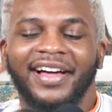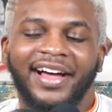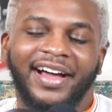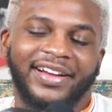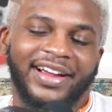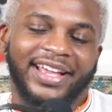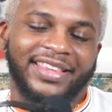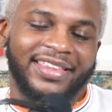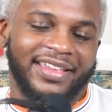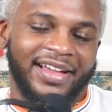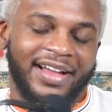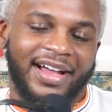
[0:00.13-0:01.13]
All right.
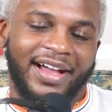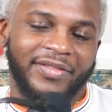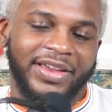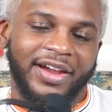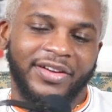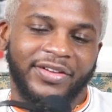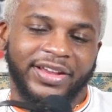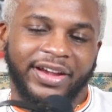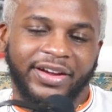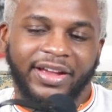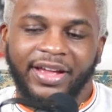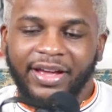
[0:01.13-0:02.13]
Um, care don't care.